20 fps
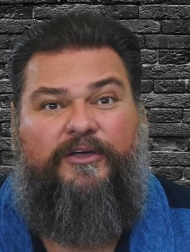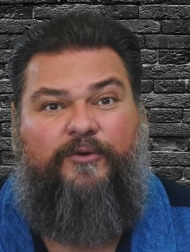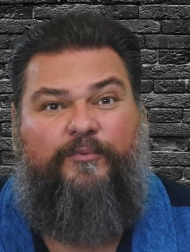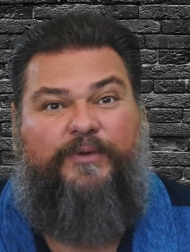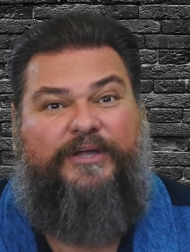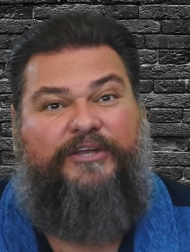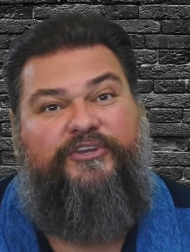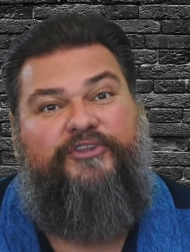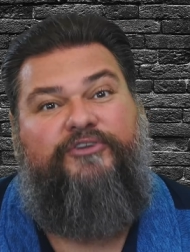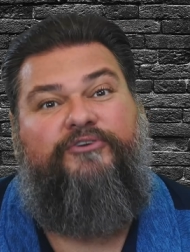
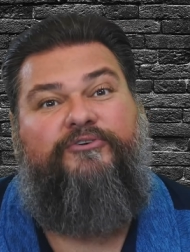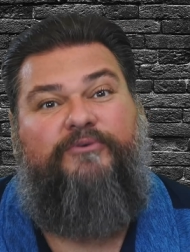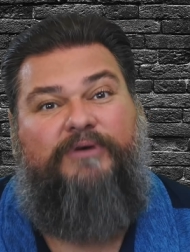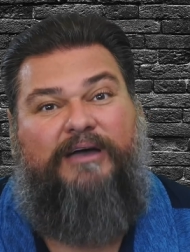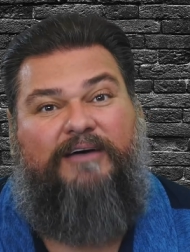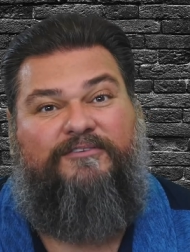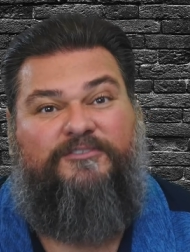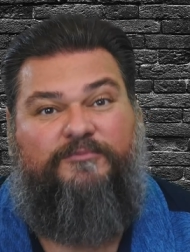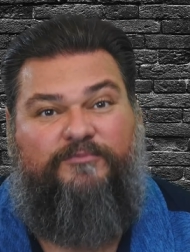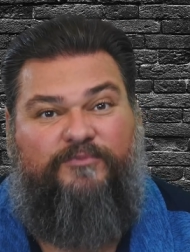we do
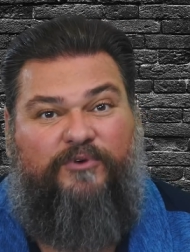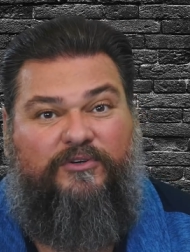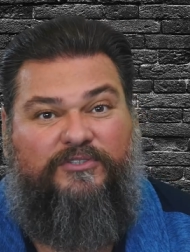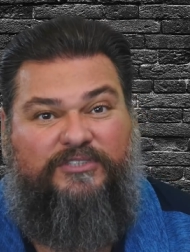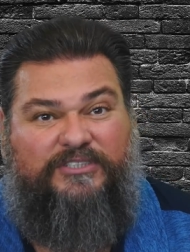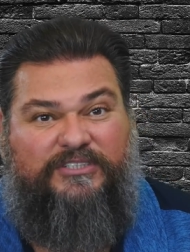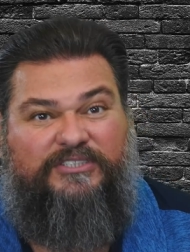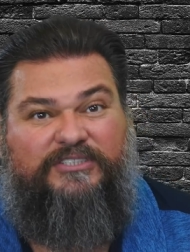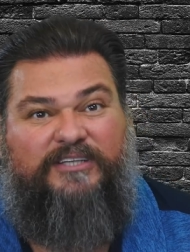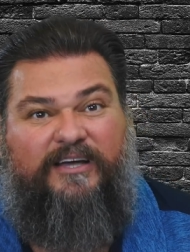have some roles
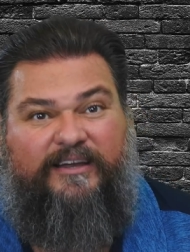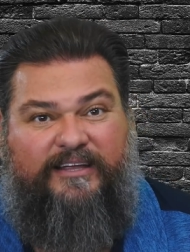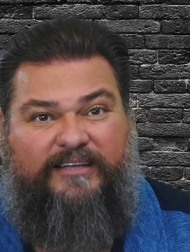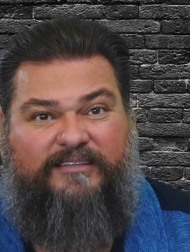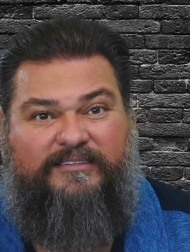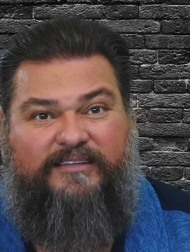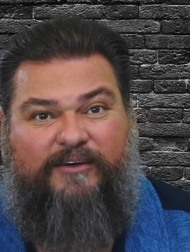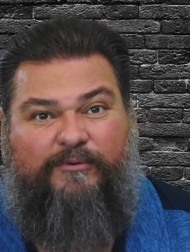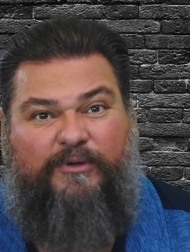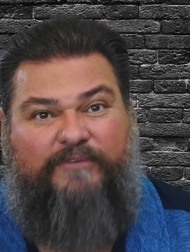to study
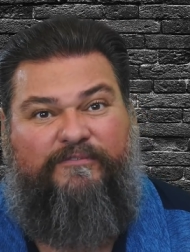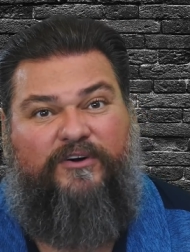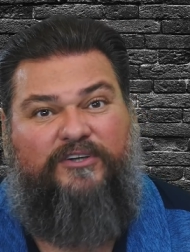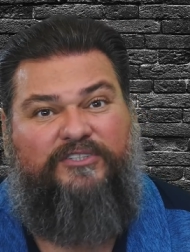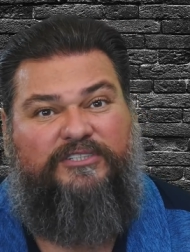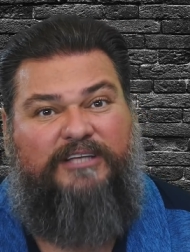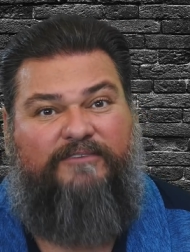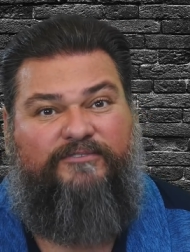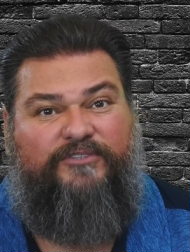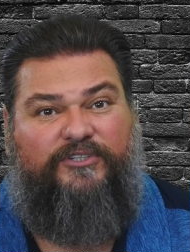in there. We
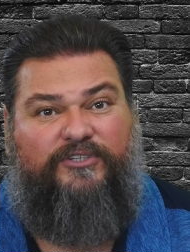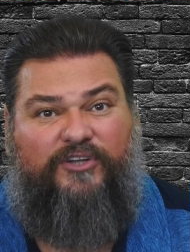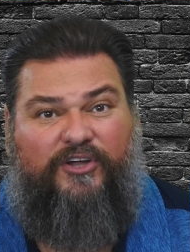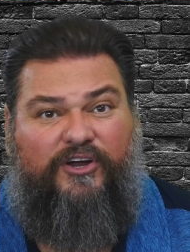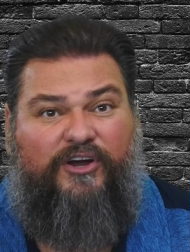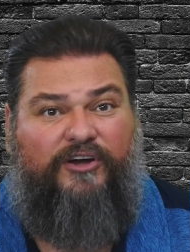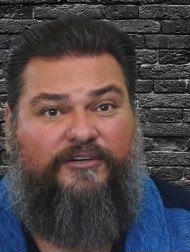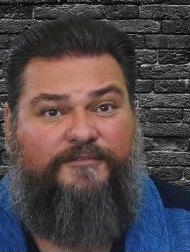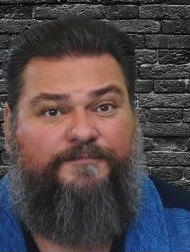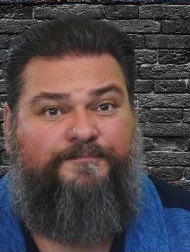first have to
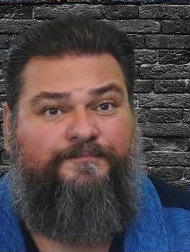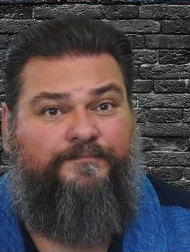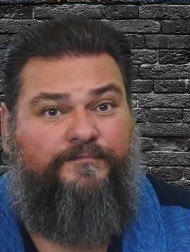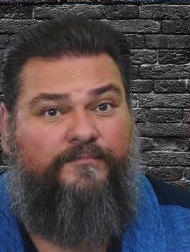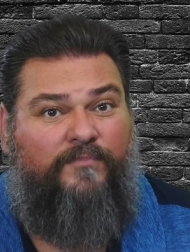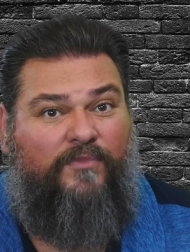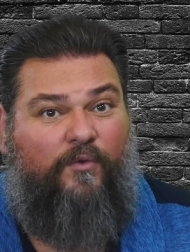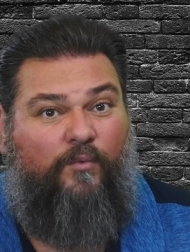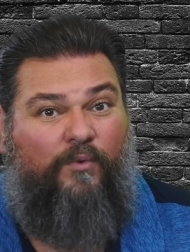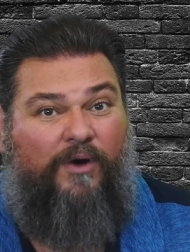learn
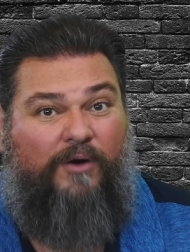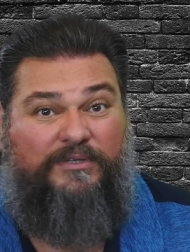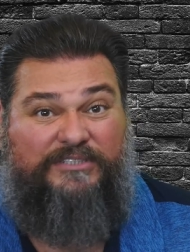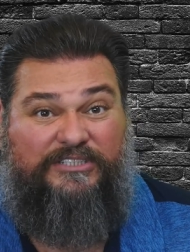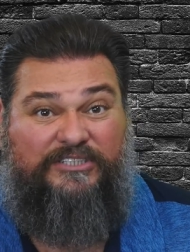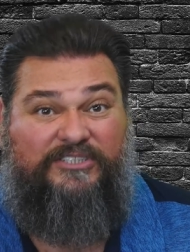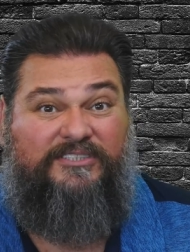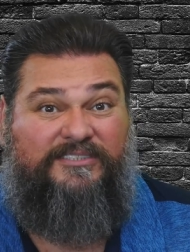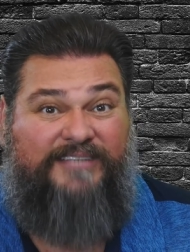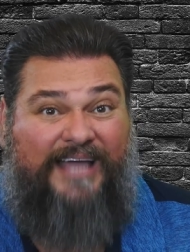what was
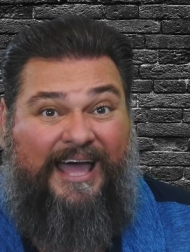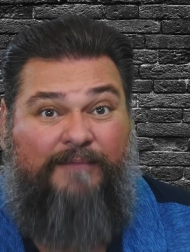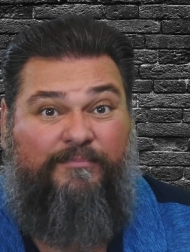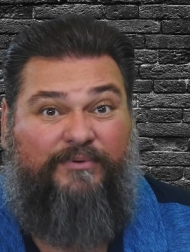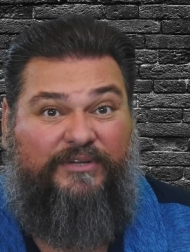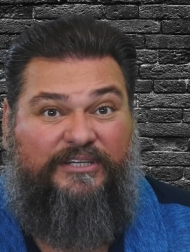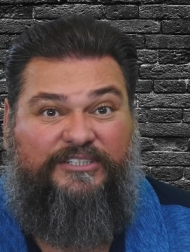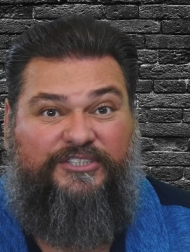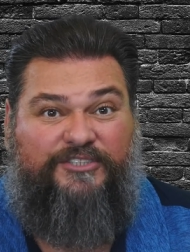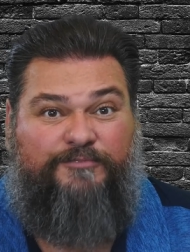
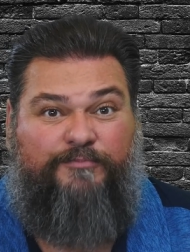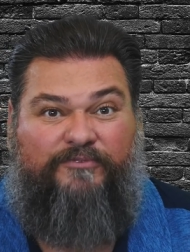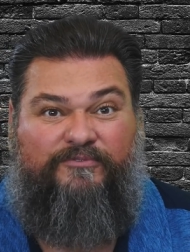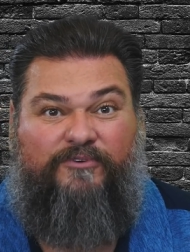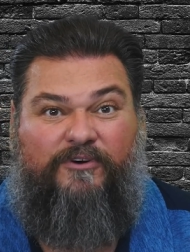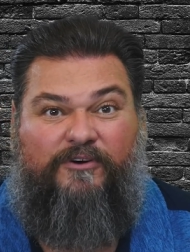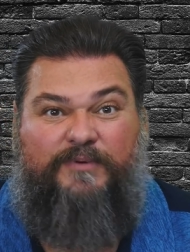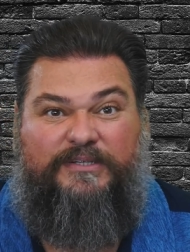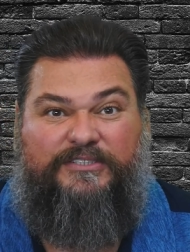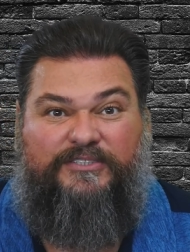established
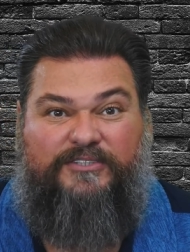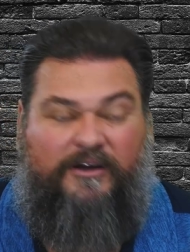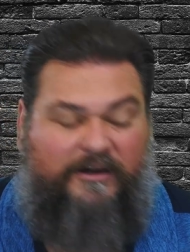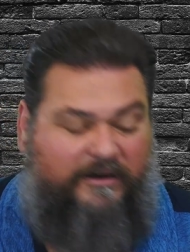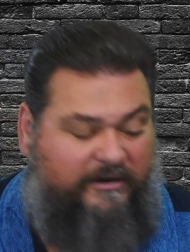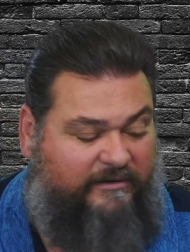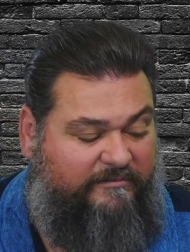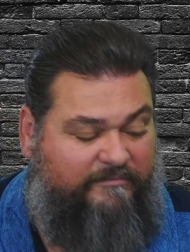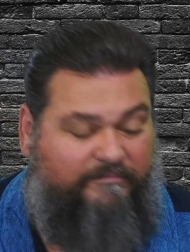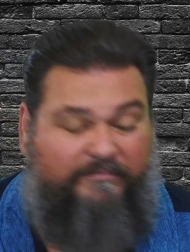before we
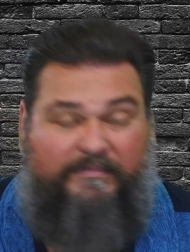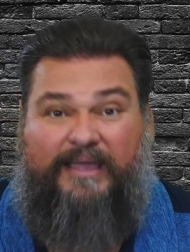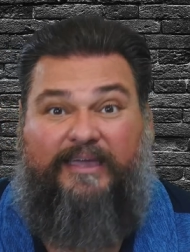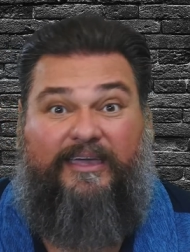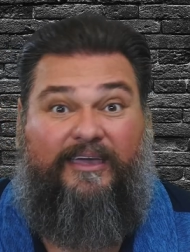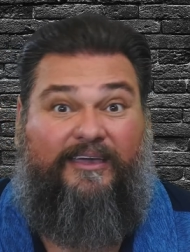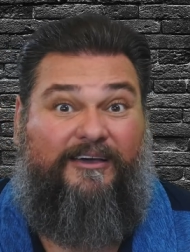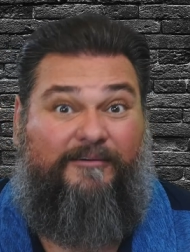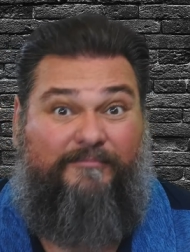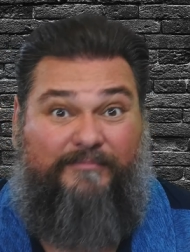start
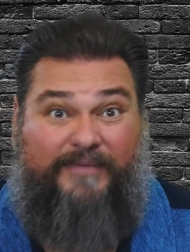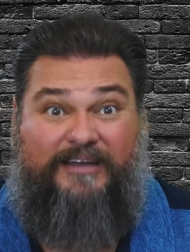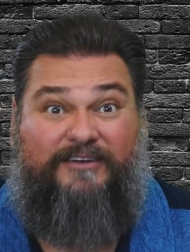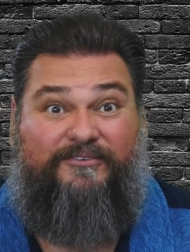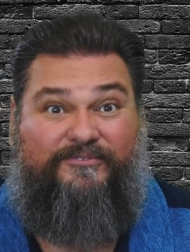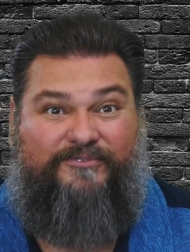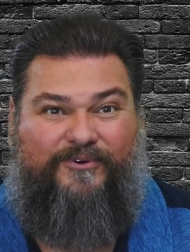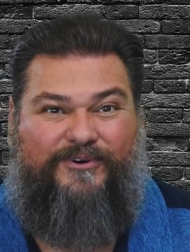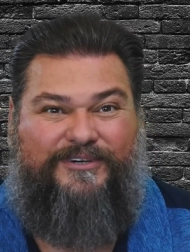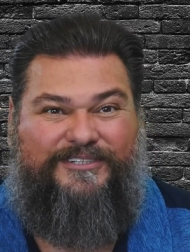making up
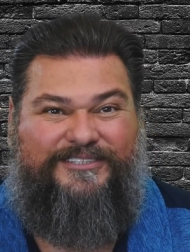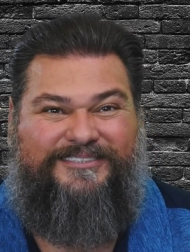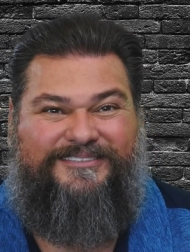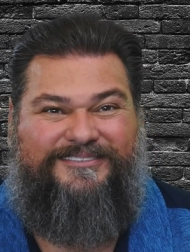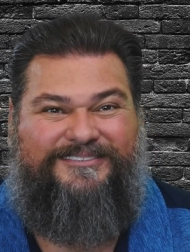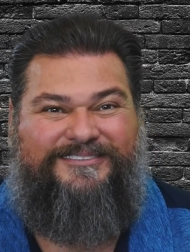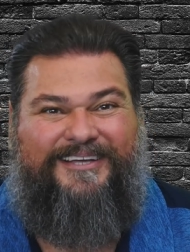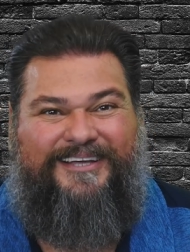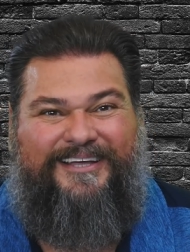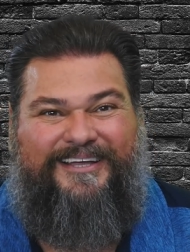metaphors
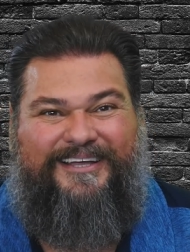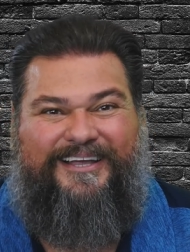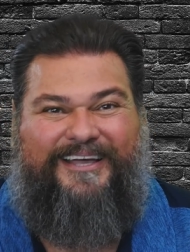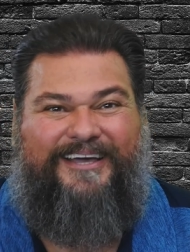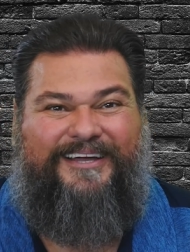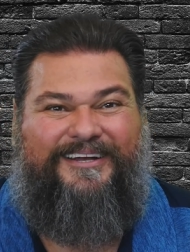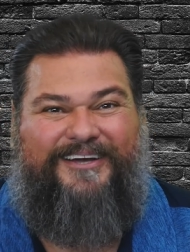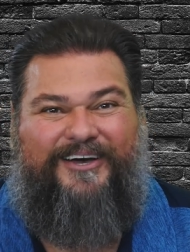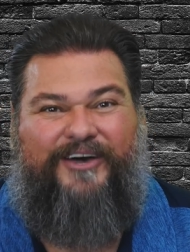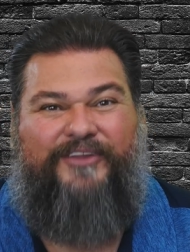and,
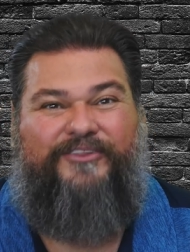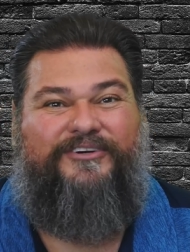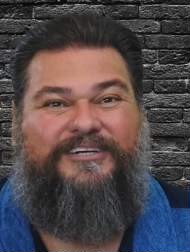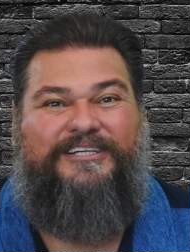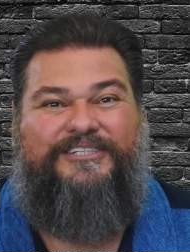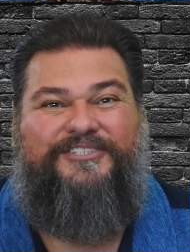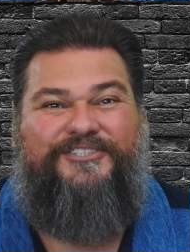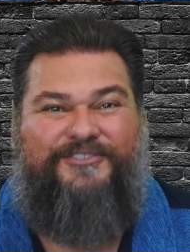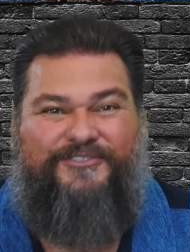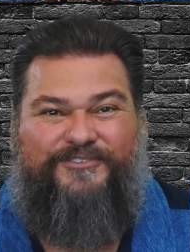and other
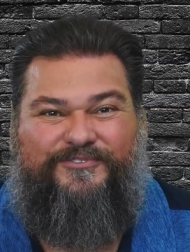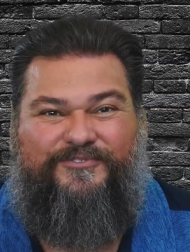issues